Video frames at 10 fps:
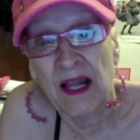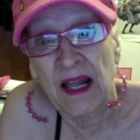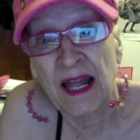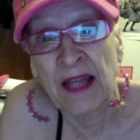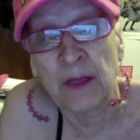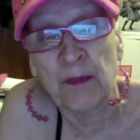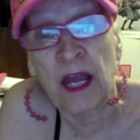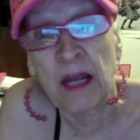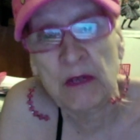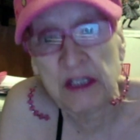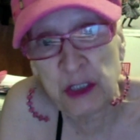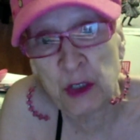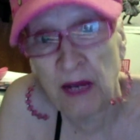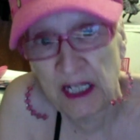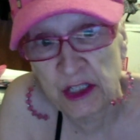and the pain was too
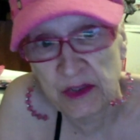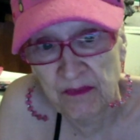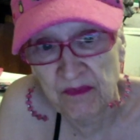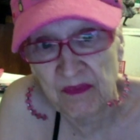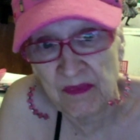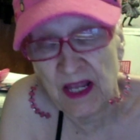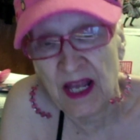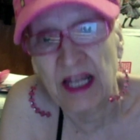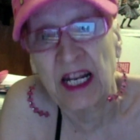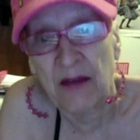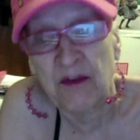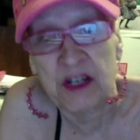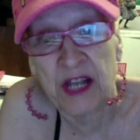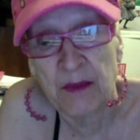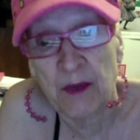much. And he'd have to
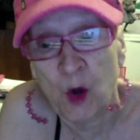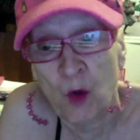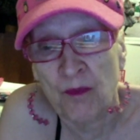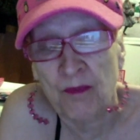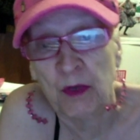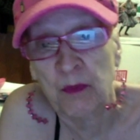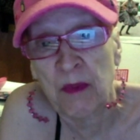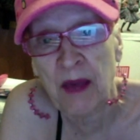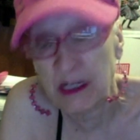take me home, put me back to